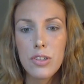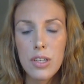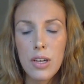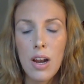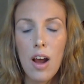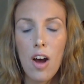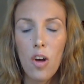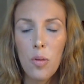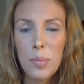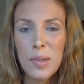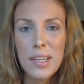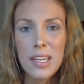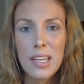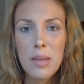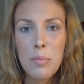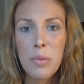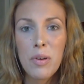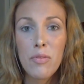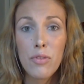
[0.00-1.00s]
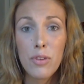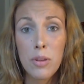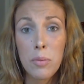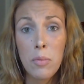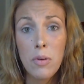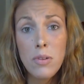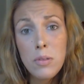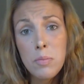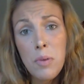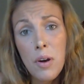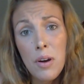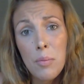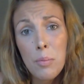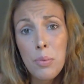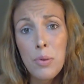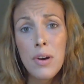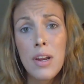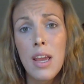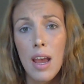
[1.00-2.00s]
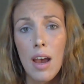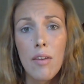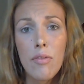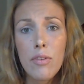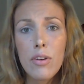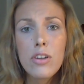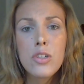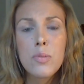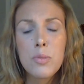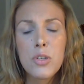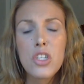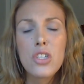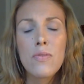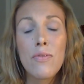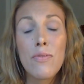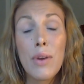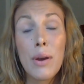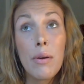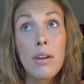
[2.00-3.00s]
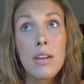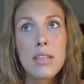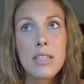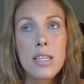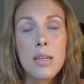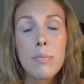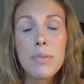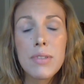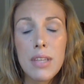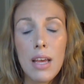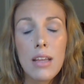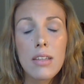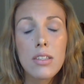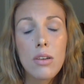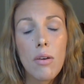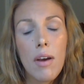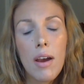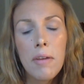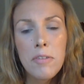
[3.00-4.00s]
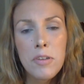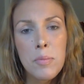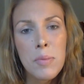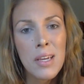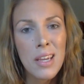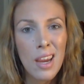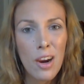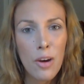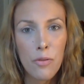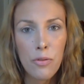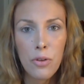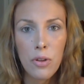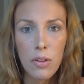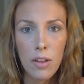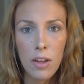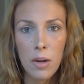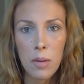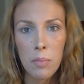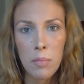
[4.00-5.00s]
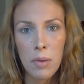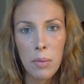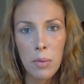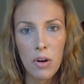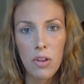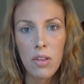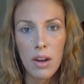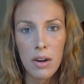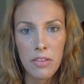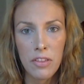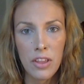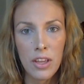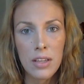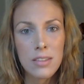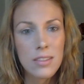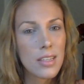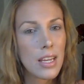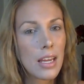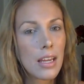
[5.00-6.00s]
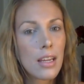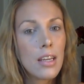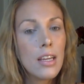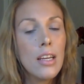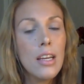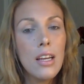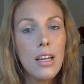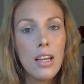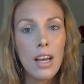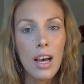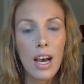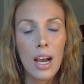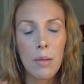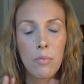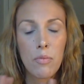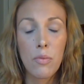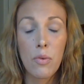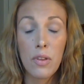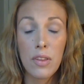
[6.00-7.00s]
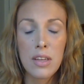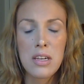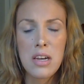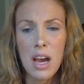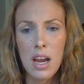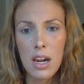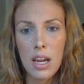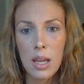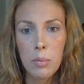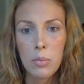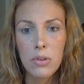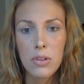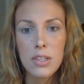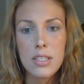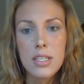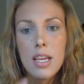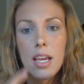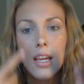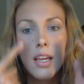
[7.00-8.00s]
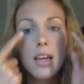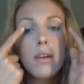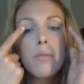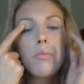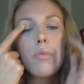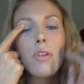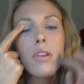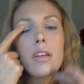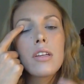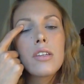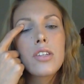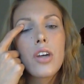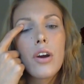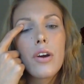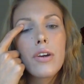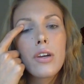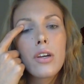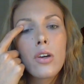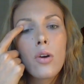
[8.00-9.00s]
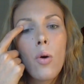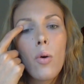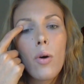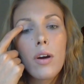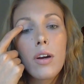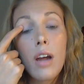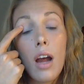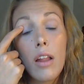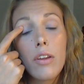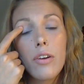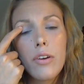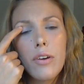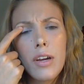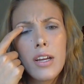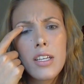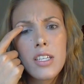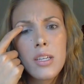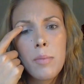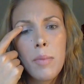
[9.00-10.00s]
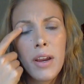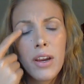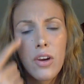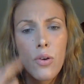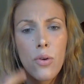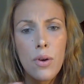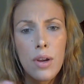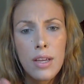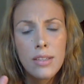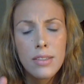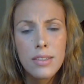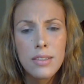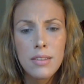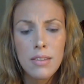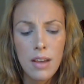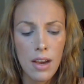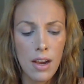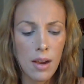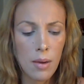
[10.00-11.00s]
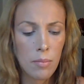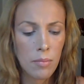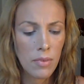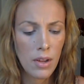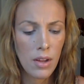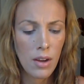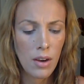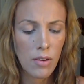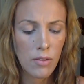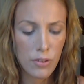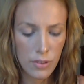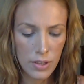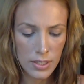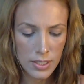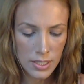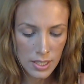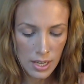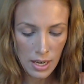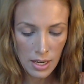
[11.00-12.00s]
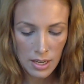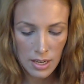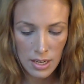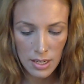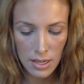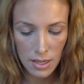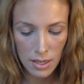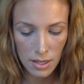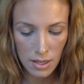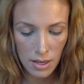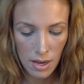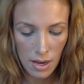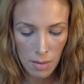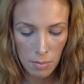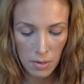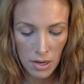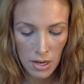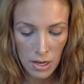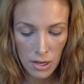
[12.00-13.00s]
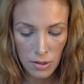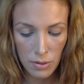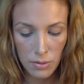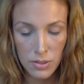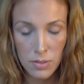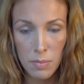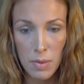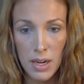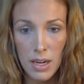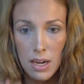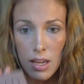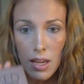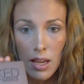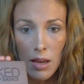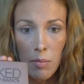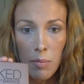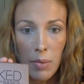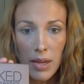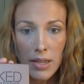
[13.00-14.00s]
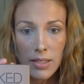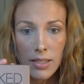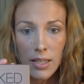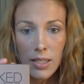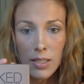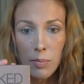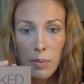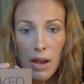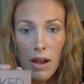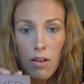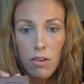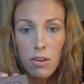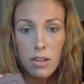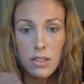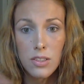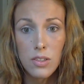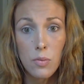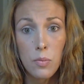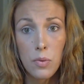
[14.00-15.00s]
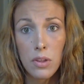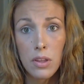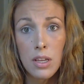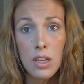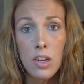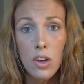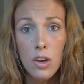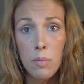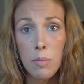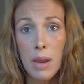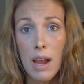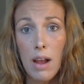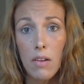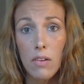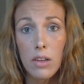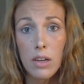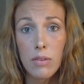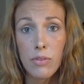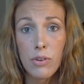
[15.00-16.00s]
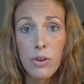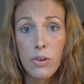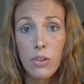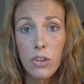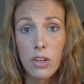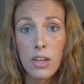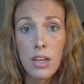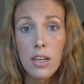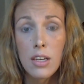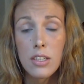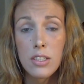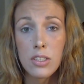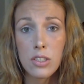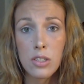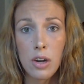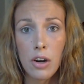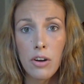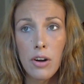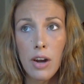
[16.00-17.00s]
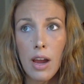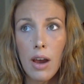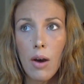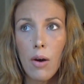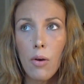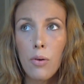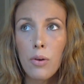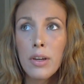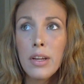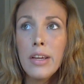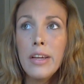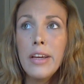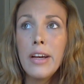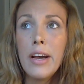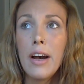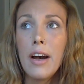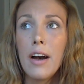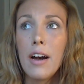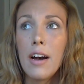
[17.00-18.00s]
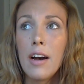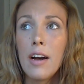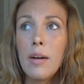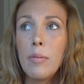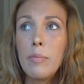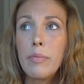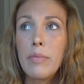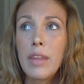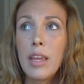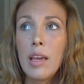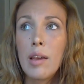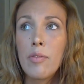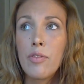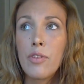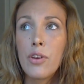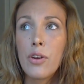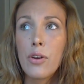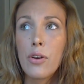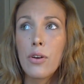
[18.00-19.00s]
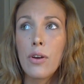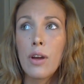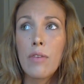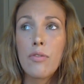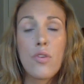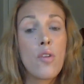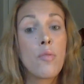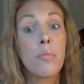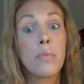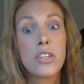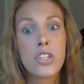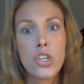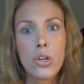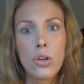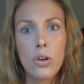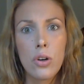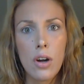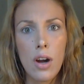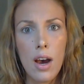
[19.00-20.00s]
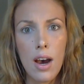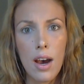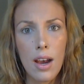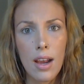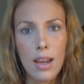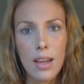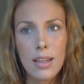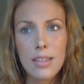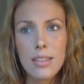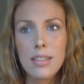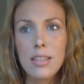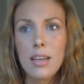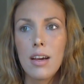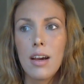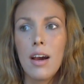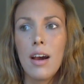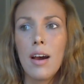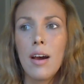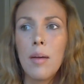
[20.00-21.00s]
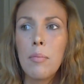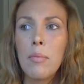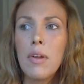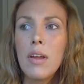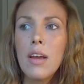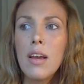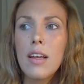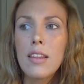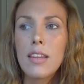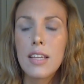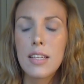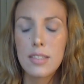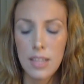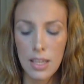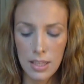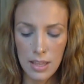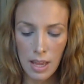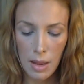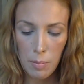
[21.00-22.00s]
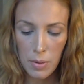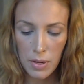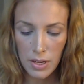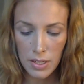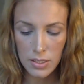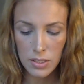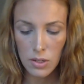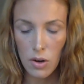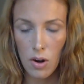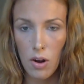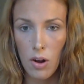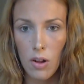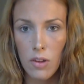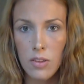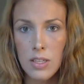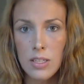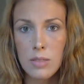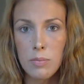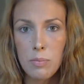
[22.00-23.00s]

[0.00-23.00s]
and almondy, but for the most part, pretty average, just very deep set. So I have to be careful about a lot of things. Like, I'm really not able to take a really dark color into my crease. For this technique, I'm going to use my Naked Basics palette. It's a really good palette if you're looking to start out, if you have mature eyes, things like that, because they're all these